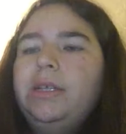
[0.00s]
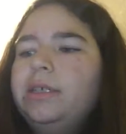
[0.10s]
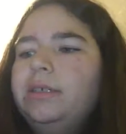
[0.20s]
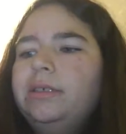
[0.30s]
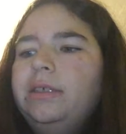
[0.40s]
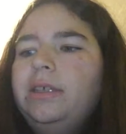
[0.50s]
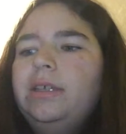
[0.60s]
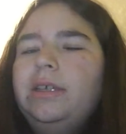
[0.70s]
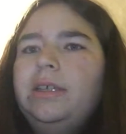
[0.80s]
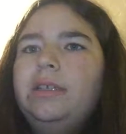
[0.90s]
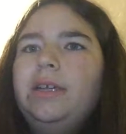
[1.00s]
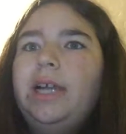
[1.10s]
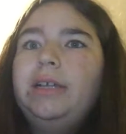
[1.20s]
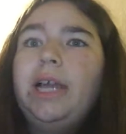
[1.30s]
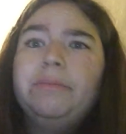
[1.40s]
Hook.
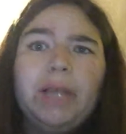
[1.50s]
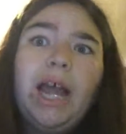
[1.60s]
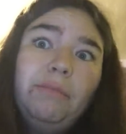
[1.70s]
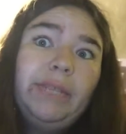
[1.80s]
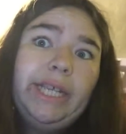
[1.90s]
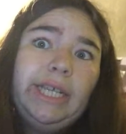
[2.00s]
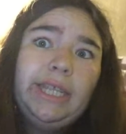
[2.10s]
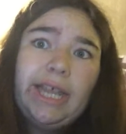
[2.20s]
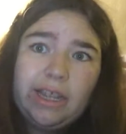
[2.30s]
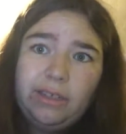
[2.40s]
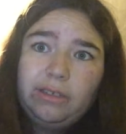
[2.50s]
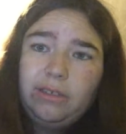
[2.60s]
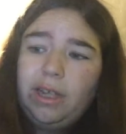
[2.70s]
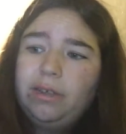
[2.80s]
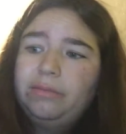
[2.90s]
I'm liking that.
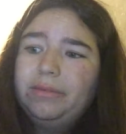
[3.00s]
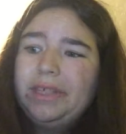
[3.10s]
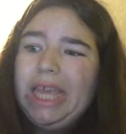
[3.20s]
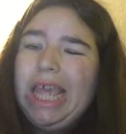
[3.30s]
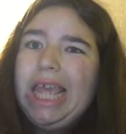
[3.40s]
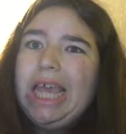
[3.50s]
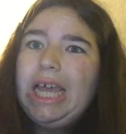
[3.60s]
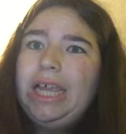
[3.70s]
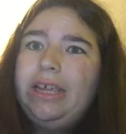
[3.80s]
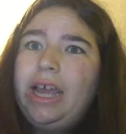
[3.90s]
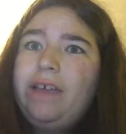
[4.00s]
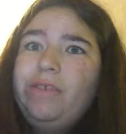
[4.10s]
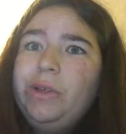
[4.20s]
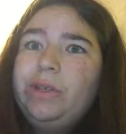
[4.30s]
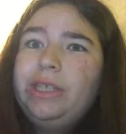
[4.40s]
I
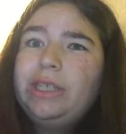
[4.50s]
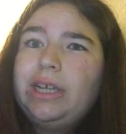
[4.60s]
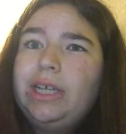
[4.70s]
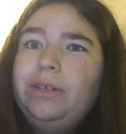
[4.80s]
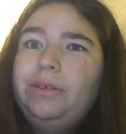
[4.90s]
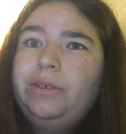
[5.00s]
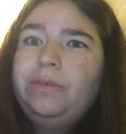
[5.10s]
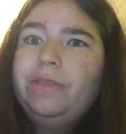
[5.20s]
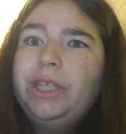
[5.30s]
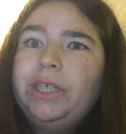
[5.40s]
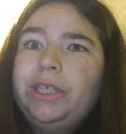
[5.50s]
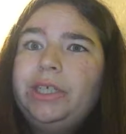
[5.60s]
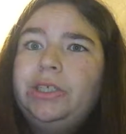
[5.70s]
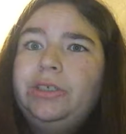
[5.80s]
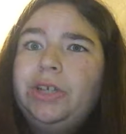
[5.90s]
have noticed, I don't know if they're
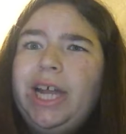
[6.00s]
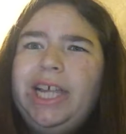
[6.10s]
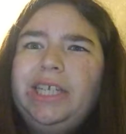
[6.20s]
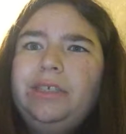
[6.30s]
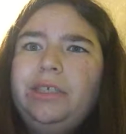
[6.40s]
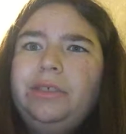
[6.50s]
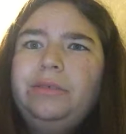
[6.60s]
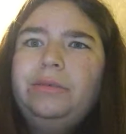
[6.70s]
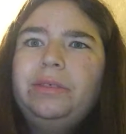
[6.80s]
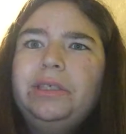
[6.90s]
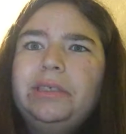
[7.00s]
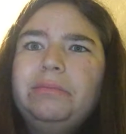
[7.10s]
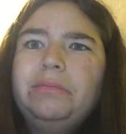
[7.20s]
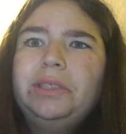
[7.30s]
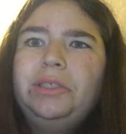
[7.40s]
gonna try and do a
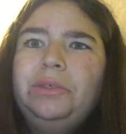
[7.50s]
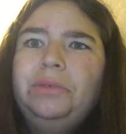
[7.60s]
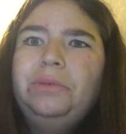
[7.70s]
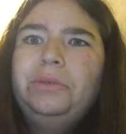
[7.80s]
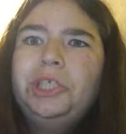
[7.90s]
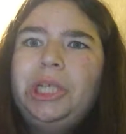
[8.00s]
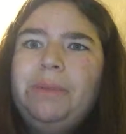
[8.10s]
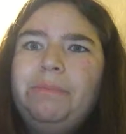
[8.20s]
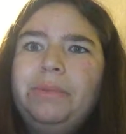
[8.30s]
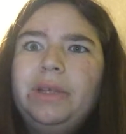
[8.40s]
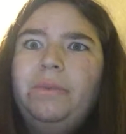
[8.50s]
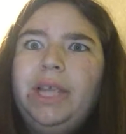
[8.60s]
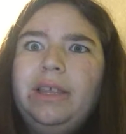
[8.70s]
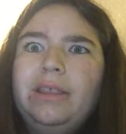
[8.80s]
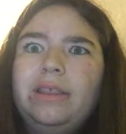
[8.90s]
new ship
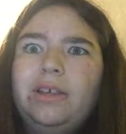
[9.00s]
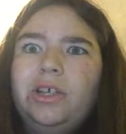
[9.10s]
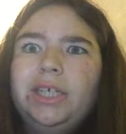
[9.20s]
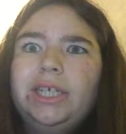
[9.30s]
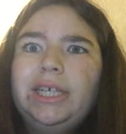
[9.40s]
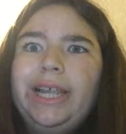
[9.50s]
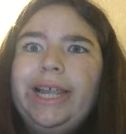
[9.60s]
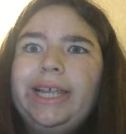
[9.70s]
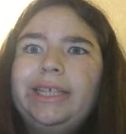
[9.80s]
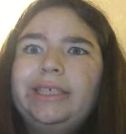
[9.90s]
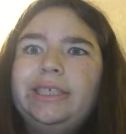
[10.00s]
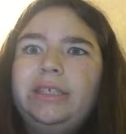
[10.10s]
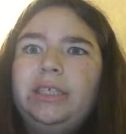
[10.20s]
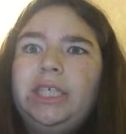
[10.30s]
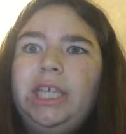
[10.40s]
with Hook and
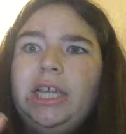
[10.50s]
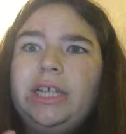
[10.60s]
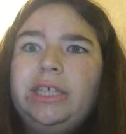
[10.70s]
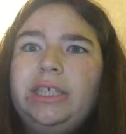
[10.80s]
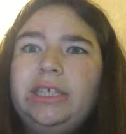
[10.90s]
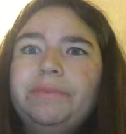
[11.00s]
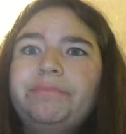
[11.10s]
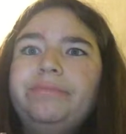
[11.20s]
Tiana.